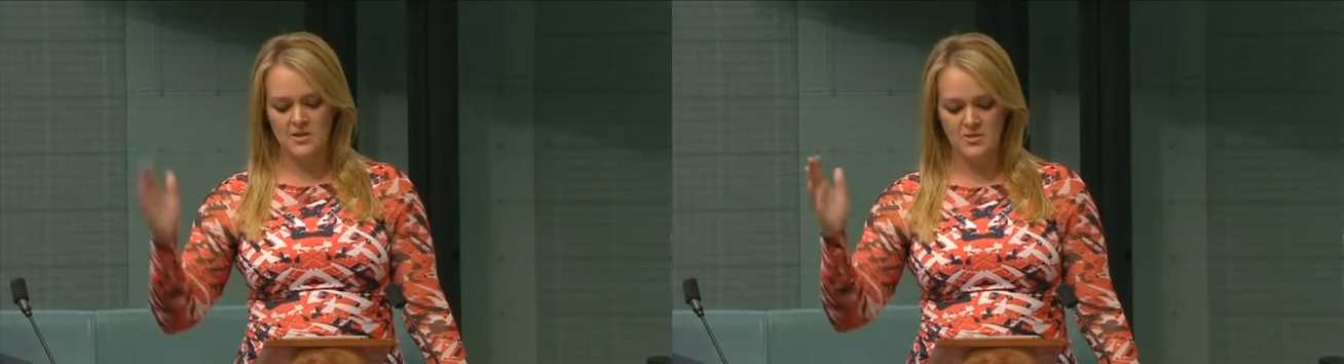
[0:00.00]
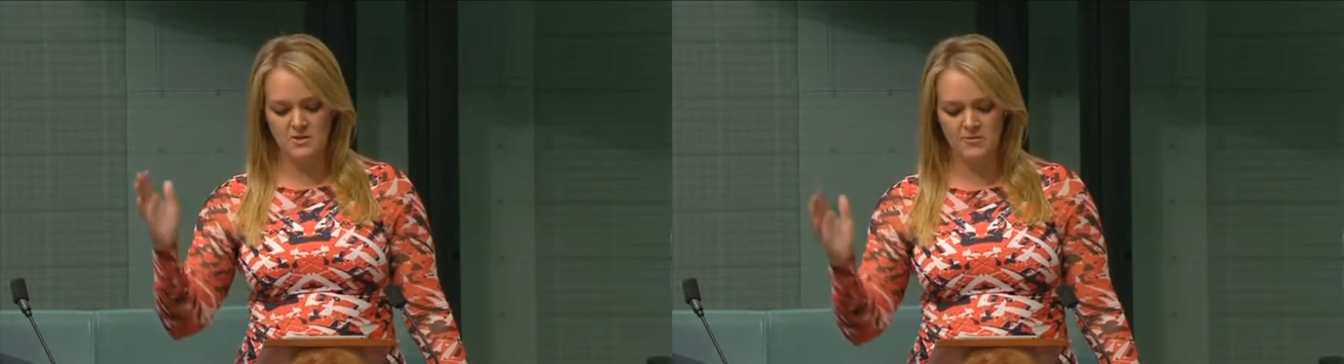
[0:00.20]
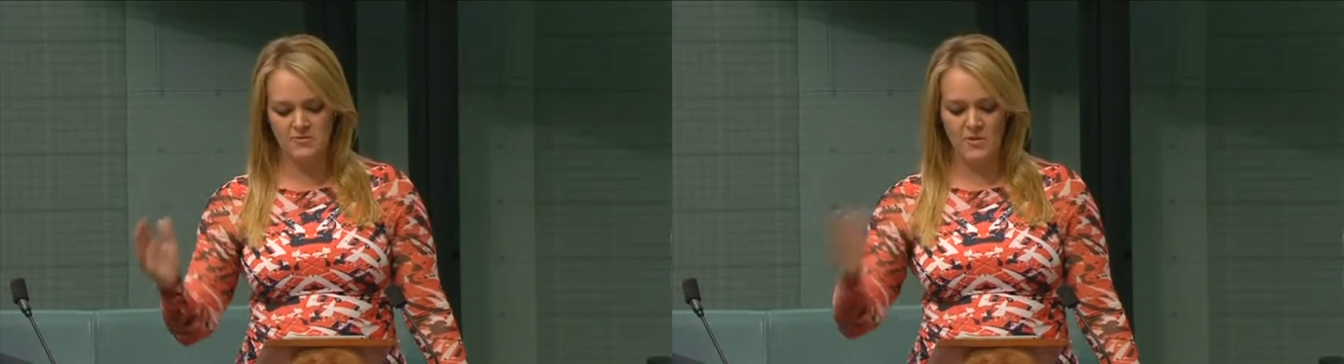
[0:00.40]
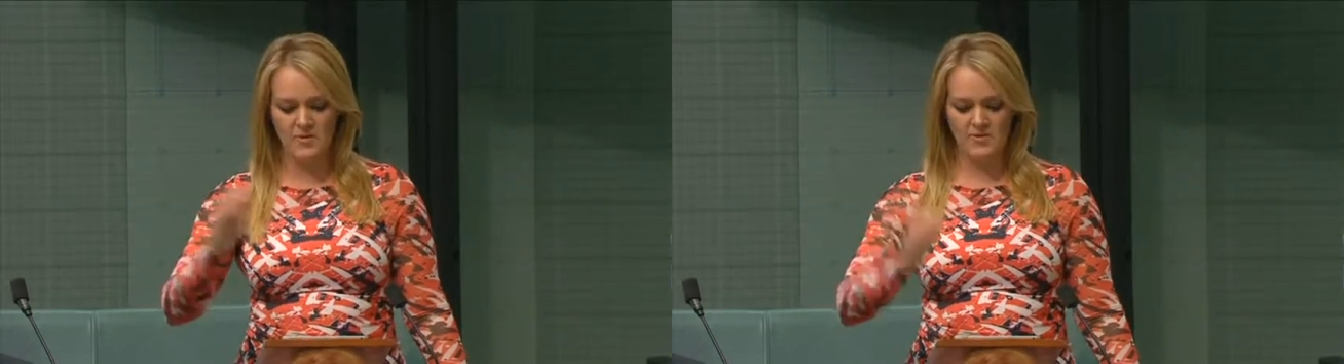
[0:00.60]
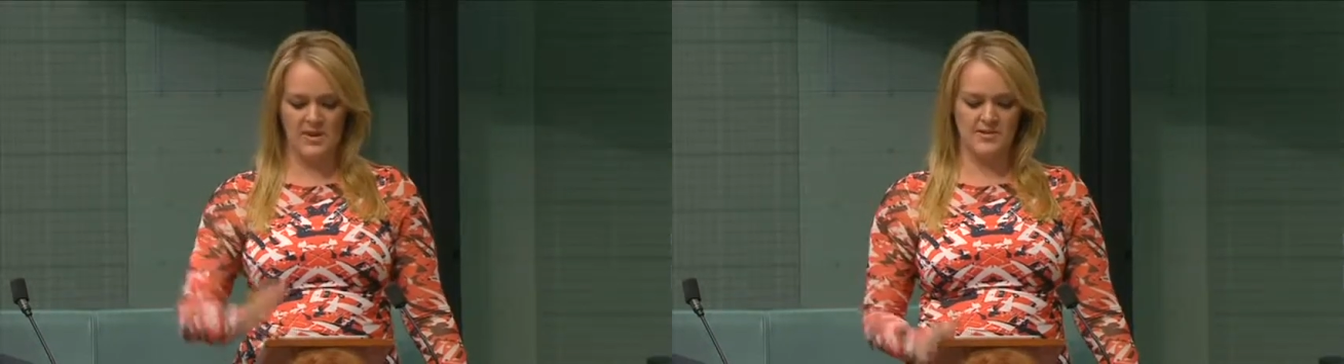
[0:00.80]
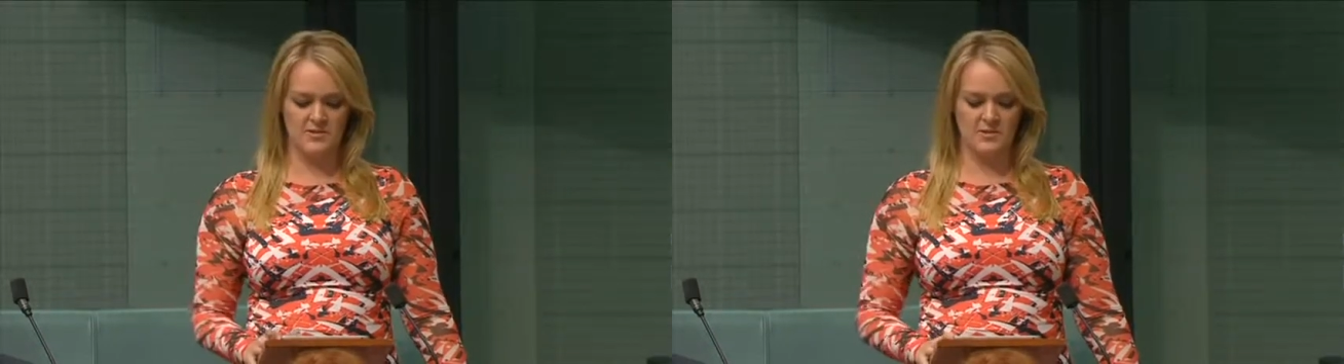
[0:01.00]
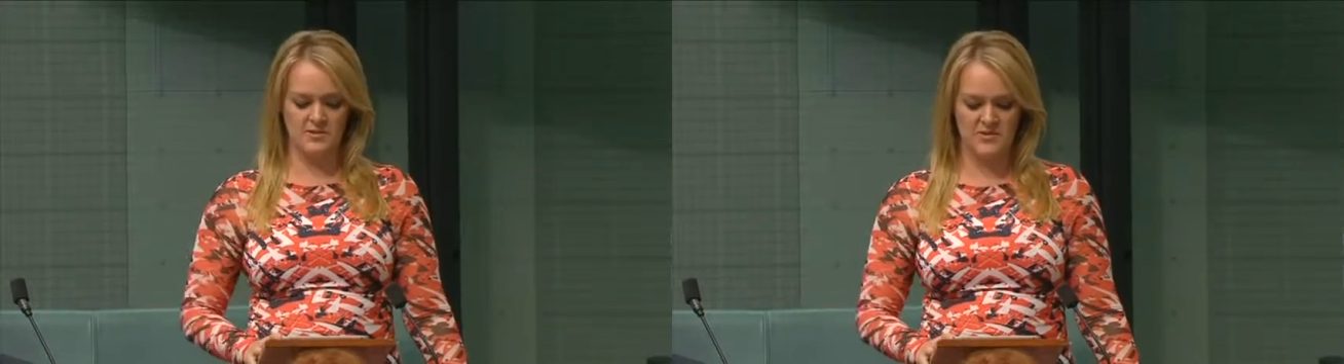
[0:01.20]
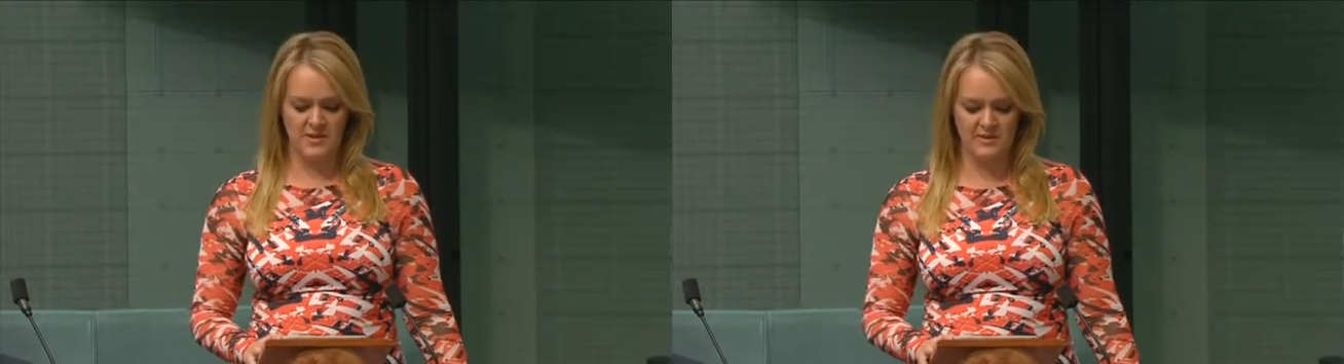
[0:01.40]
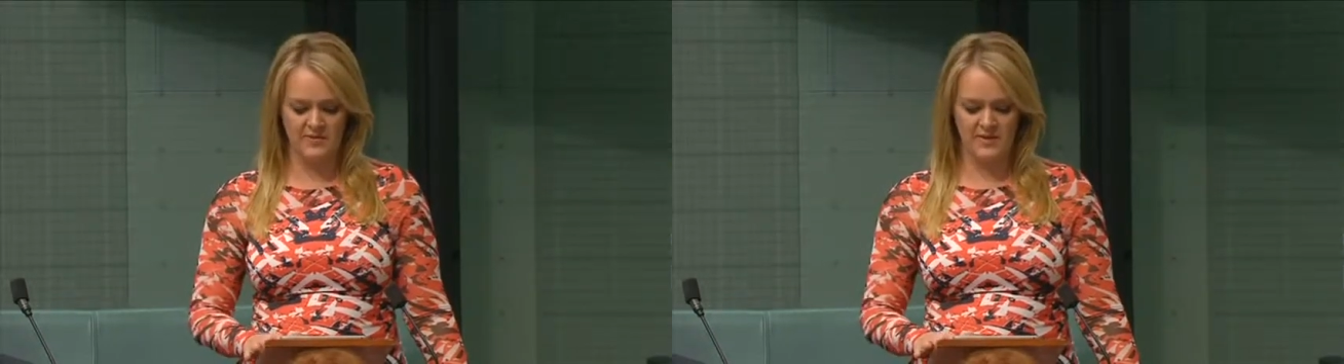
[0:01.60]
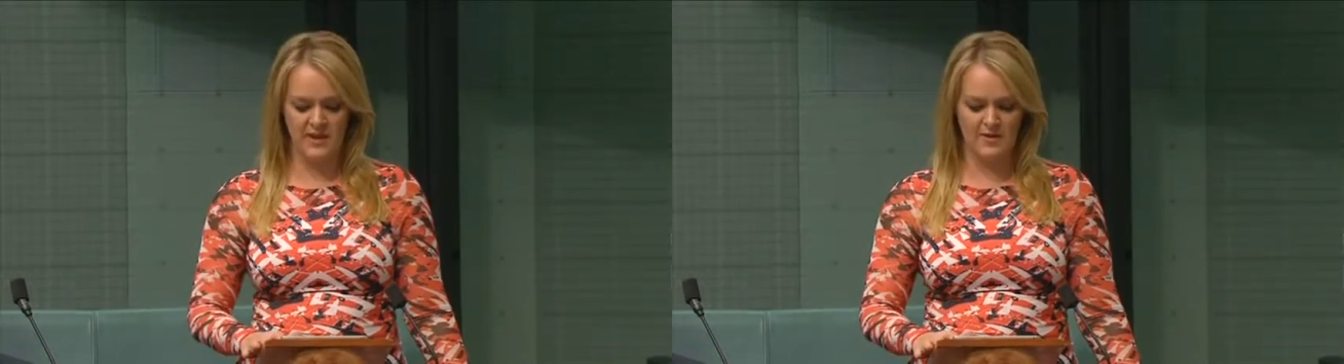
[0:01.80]
to $4,000 a year
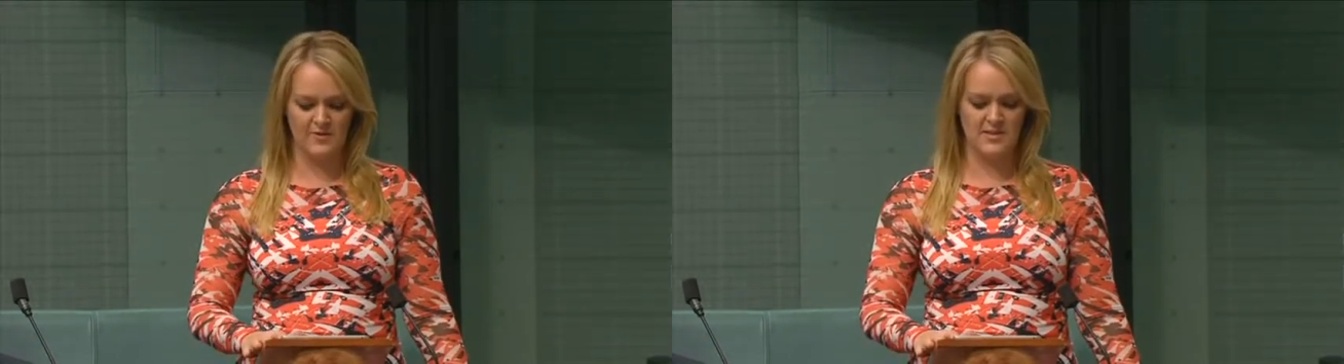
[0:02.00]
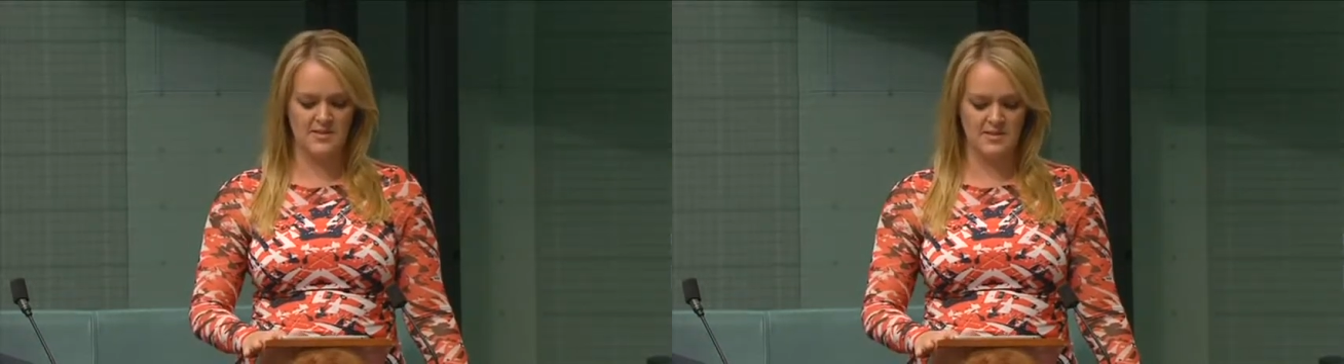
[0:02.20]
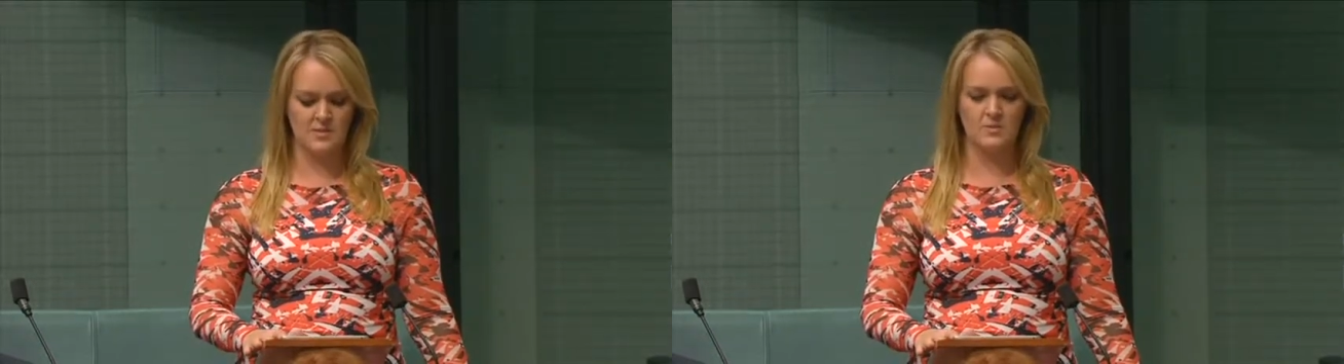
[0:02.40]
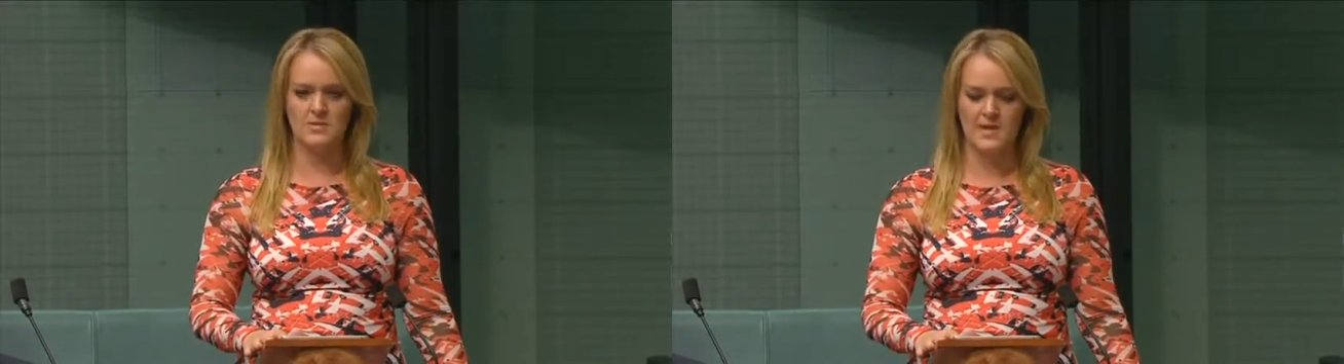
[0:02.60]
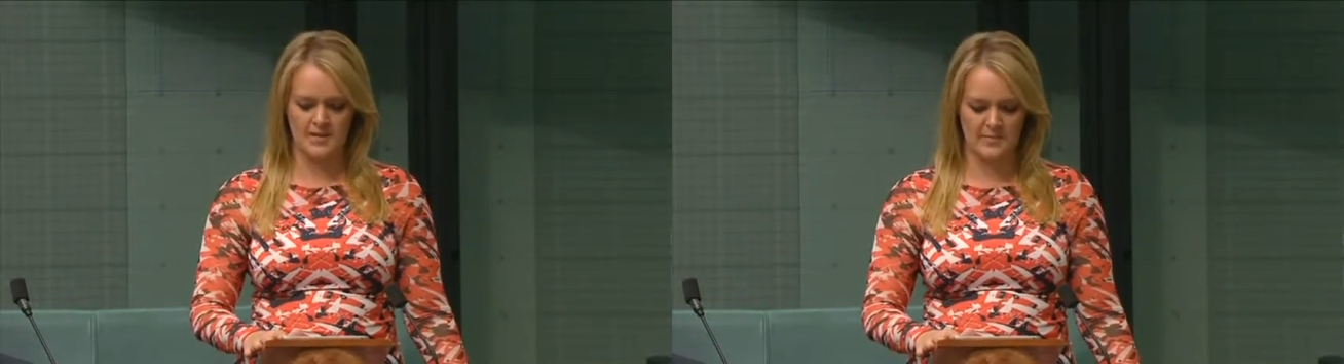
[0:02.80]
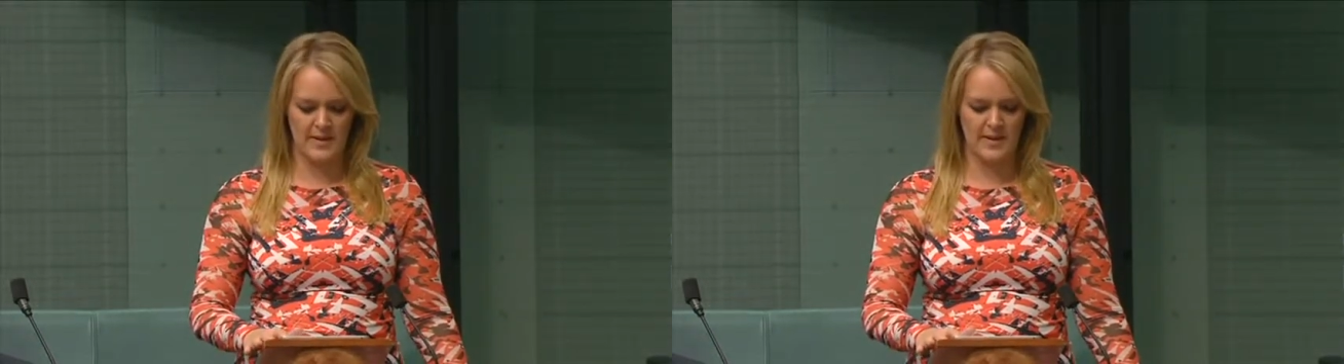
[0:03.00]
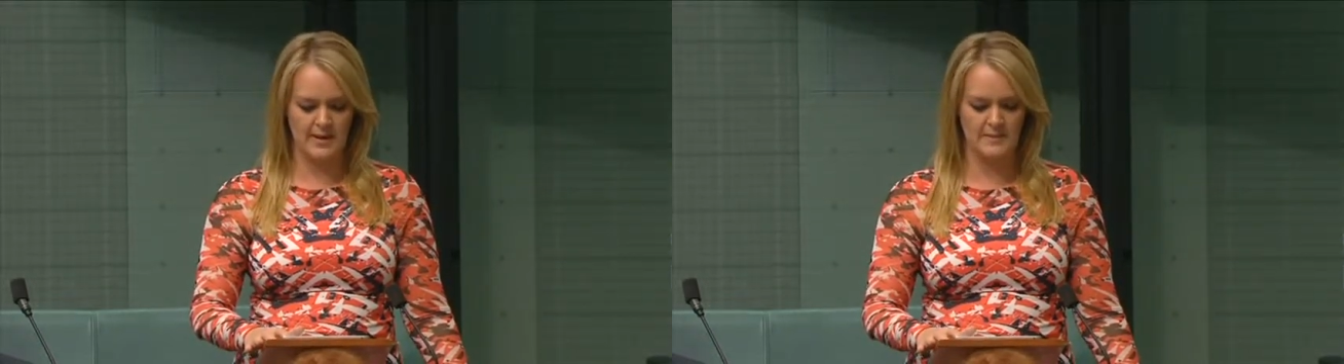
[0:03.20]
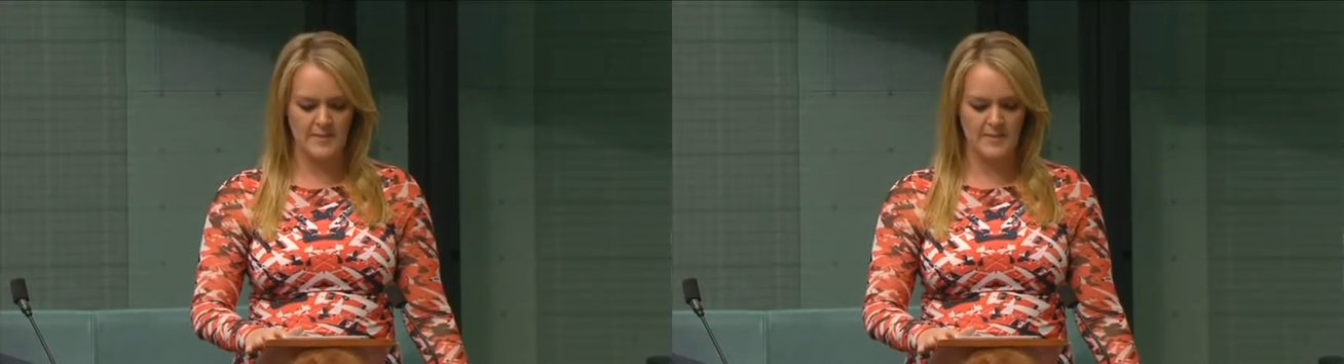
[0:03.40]
for every single taxpayer.